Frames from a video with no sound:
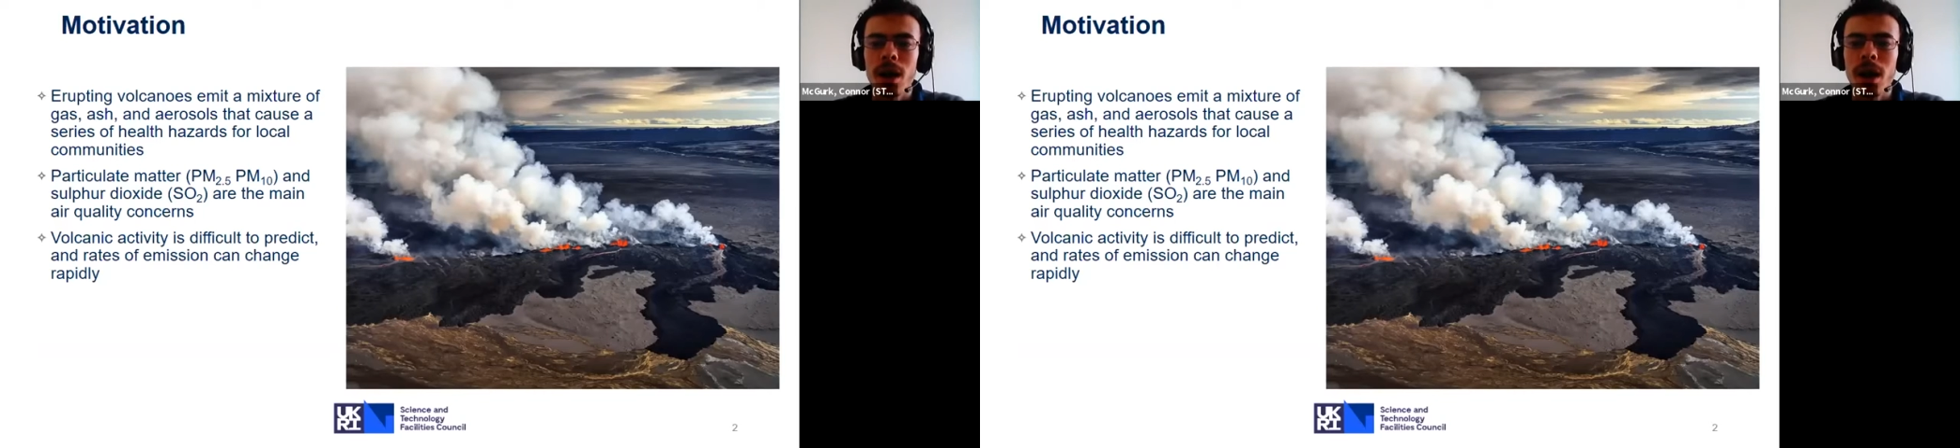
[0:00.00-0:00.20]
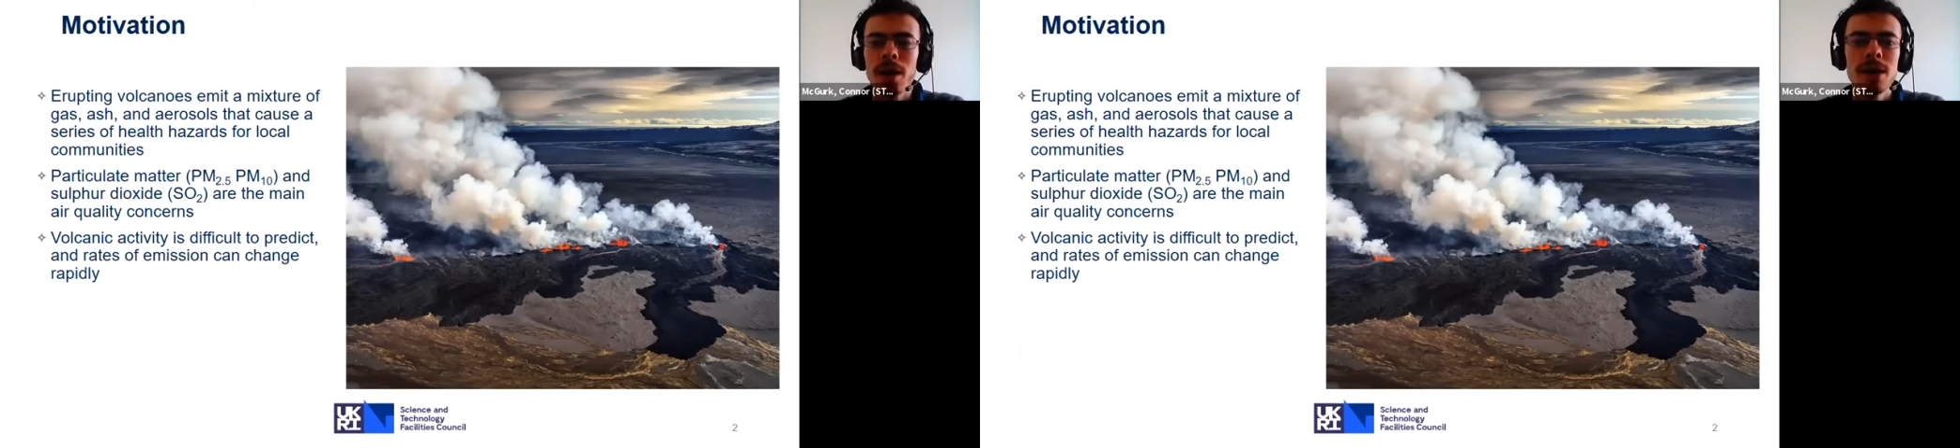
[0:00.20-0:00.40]

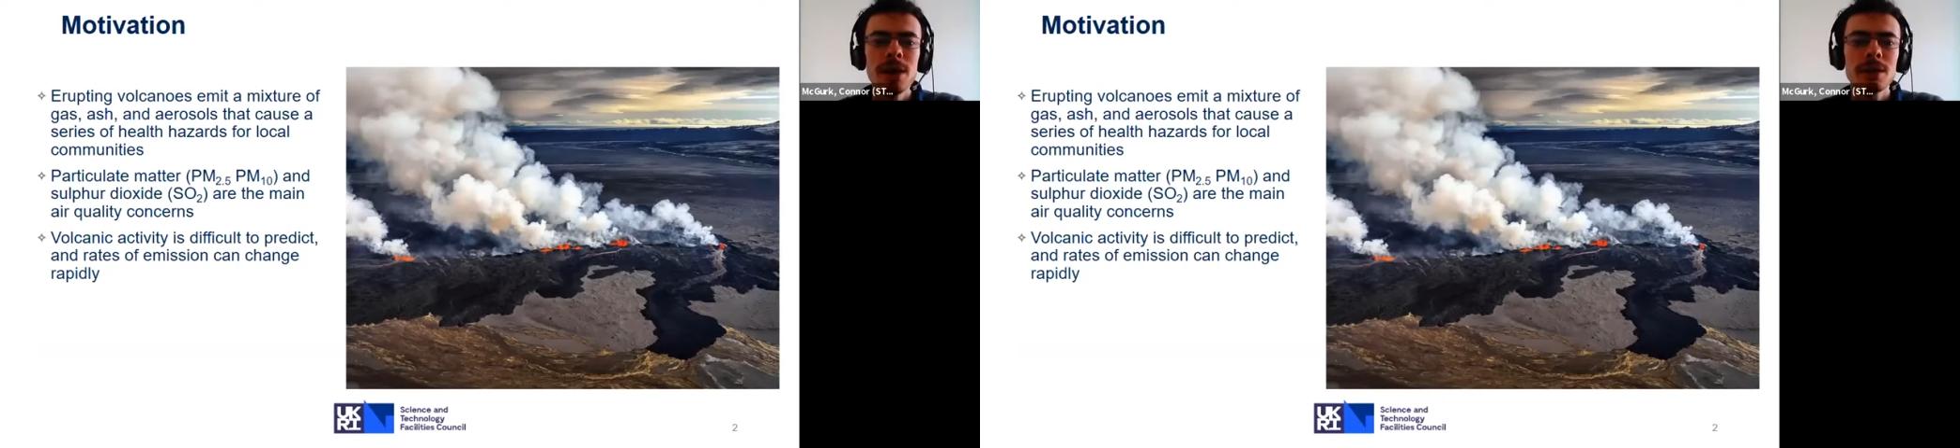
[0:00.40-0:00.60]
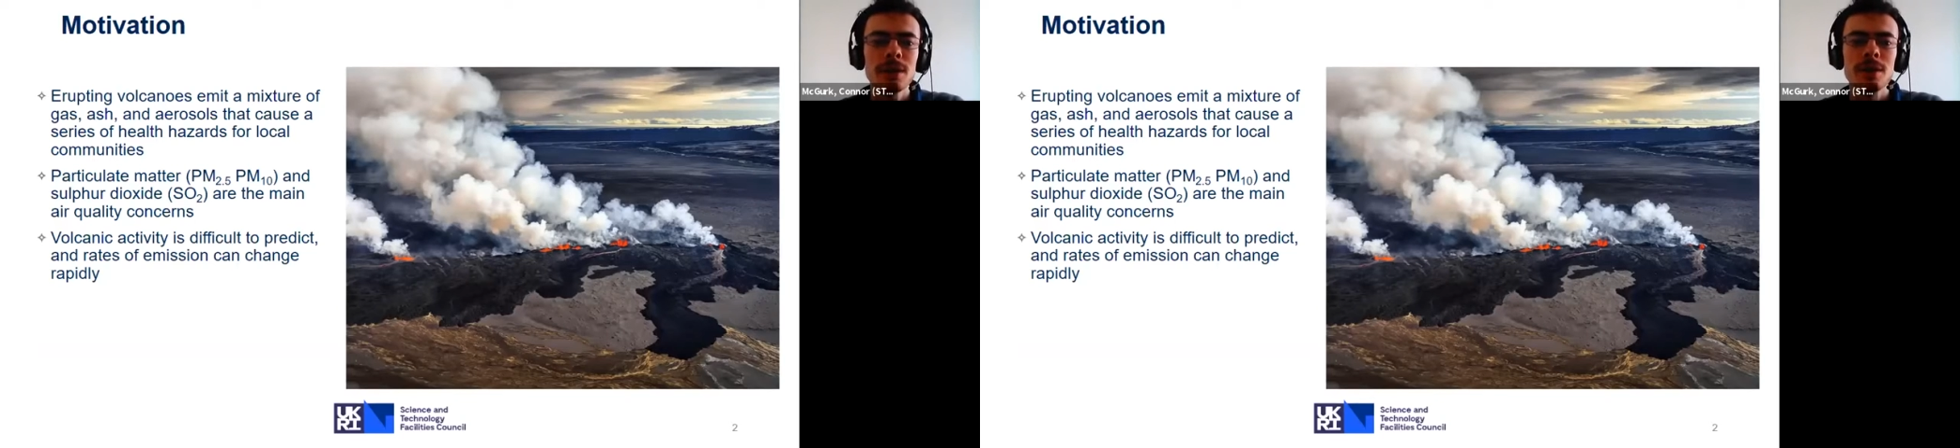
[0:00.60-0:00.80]
and
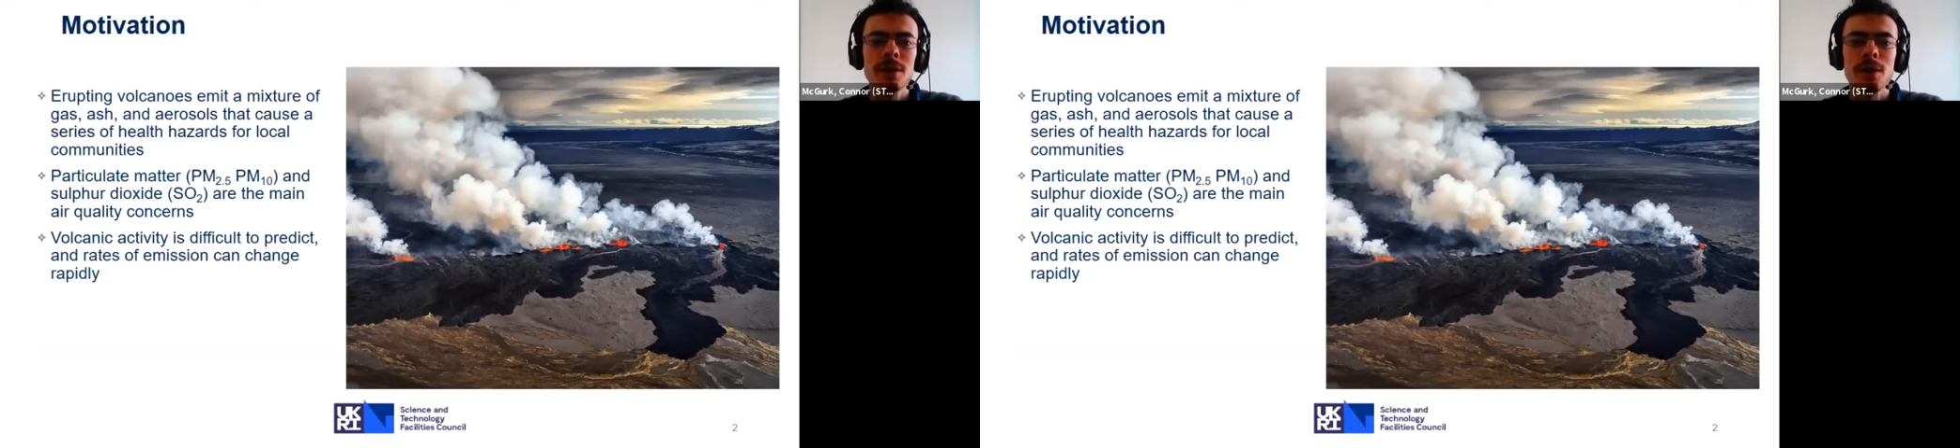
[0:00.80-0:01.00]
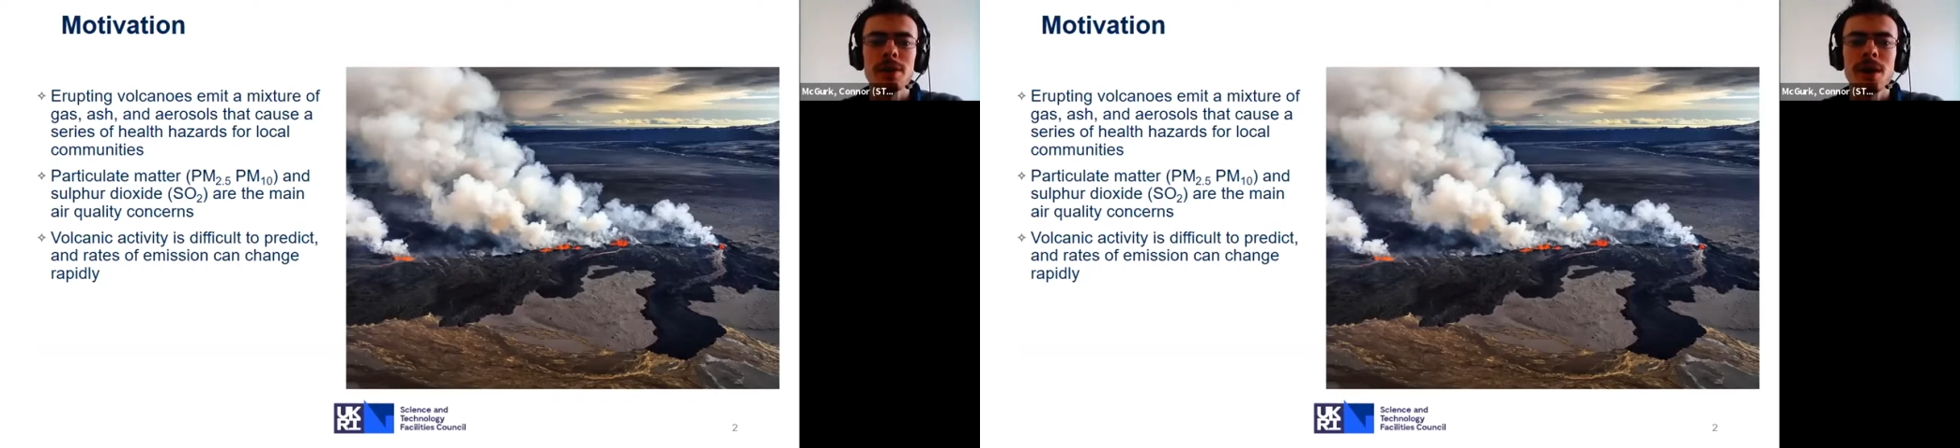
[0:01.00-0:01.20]
these can
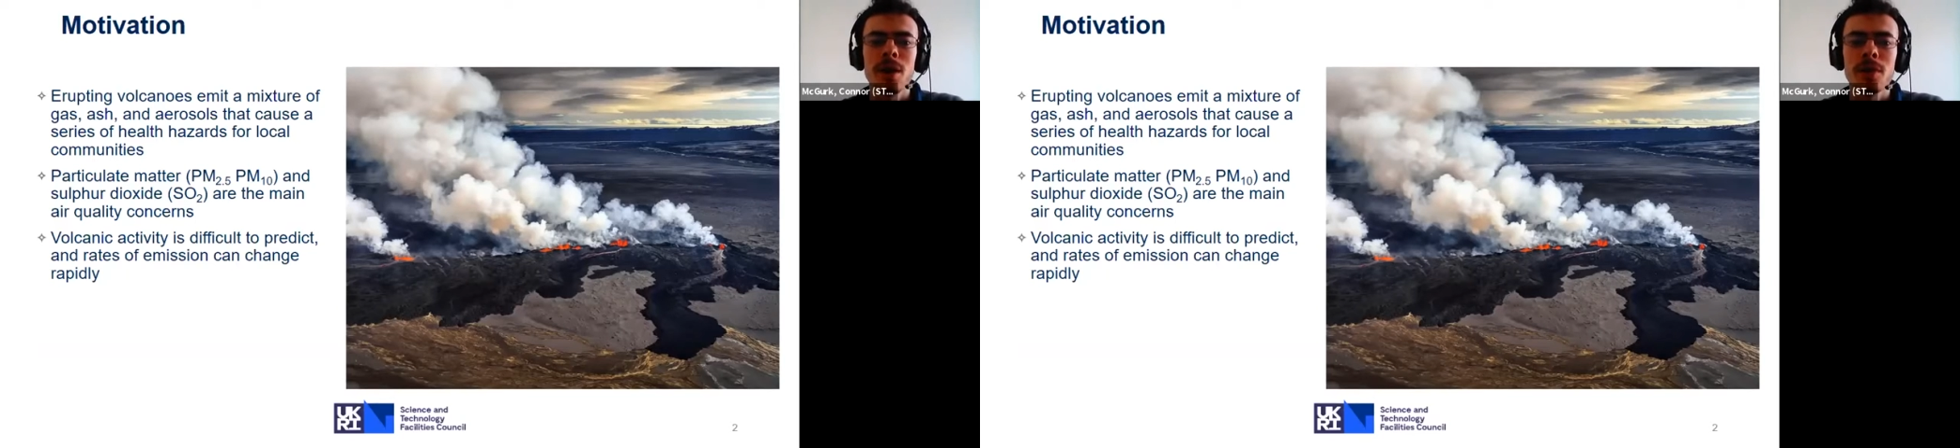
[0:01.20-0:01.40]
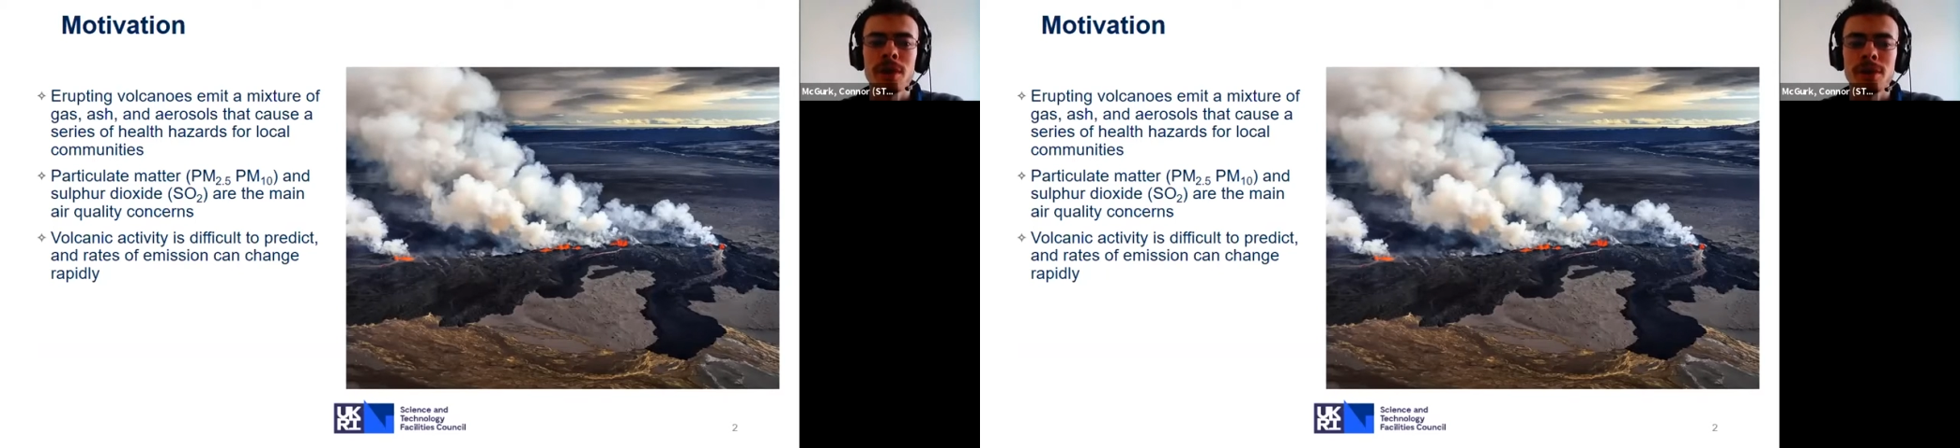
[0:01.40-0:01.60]
cause
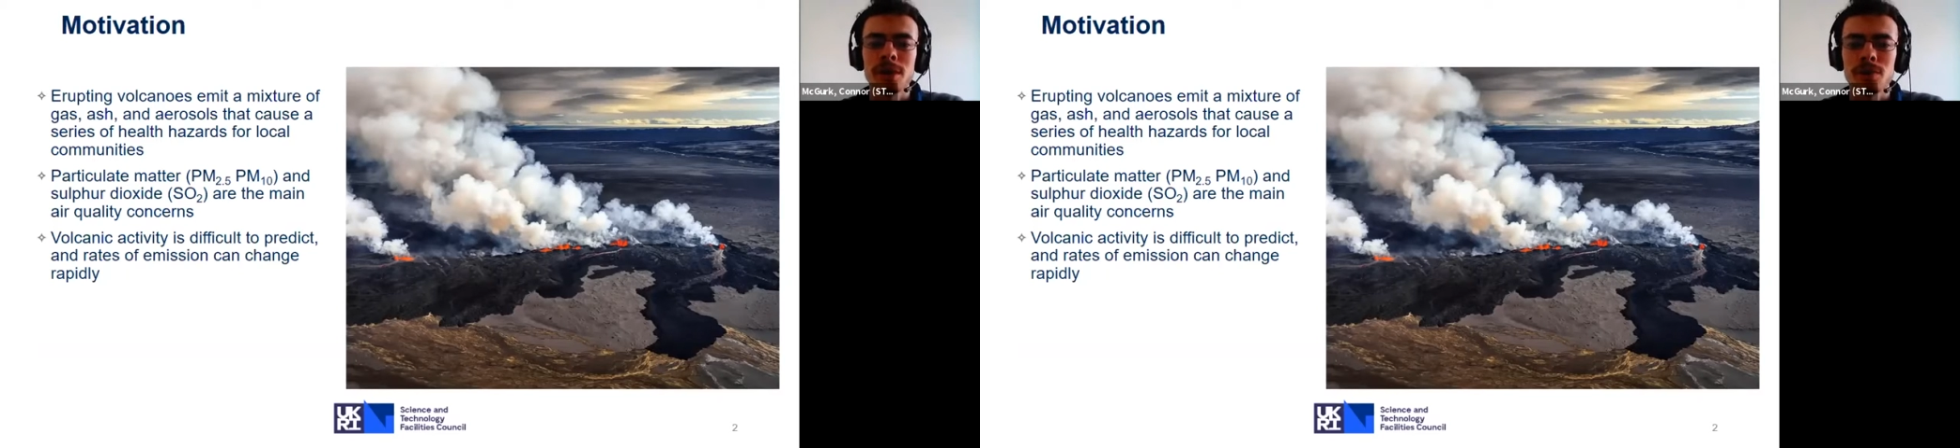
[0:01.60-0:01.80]
health hazards